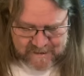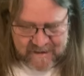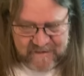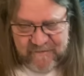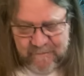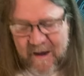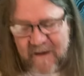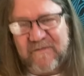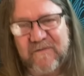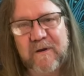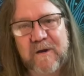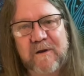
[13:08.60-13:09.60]
It's about
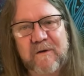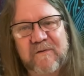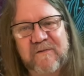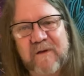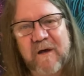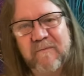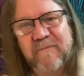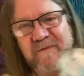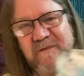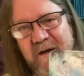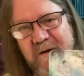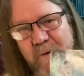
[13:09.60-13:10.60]
seeing yourself as
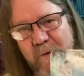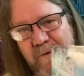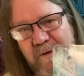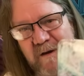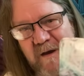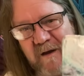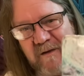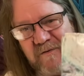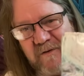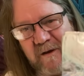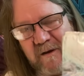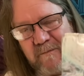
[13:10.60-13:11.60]
that golden
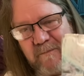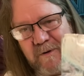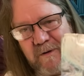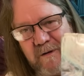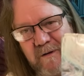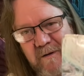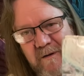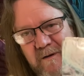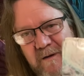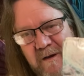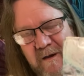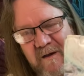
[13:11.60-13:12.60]
angelic being,
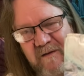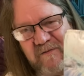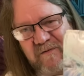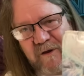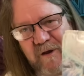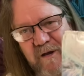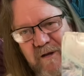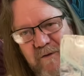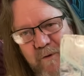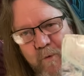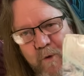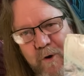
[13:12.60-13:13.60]
seeing
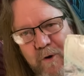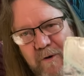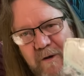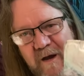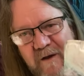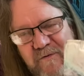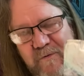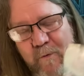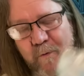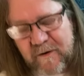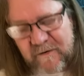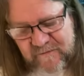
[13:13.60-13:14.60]
the world as your
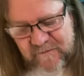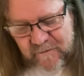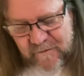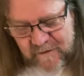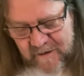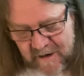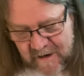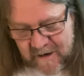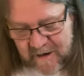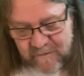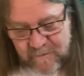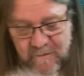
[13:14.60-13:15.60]
oyster.
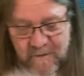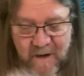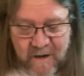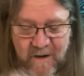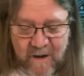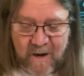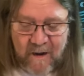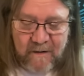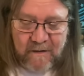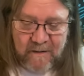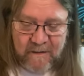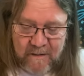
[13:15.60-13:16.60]
And ooh la la,
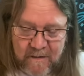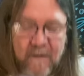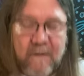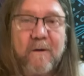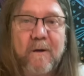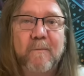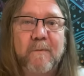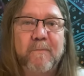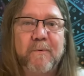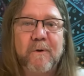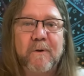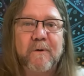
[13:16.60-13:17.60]
here come a
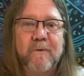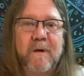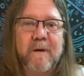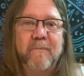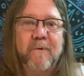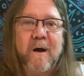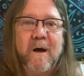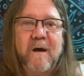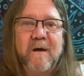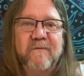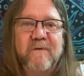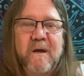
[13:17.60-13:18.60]
pearl of great
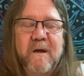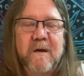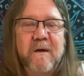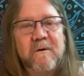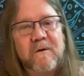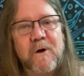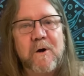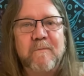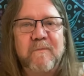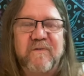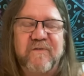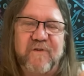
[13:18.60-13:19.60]
prize. Here come
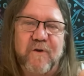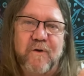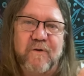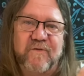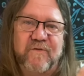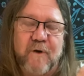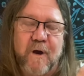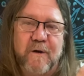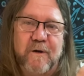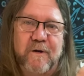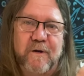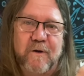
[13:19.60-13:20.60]
the sun
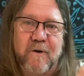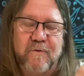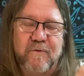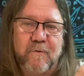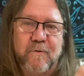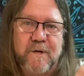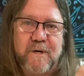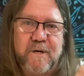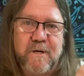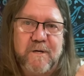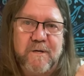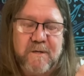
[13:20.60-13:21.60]
shining in on your
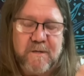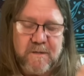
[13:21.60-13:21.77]
head.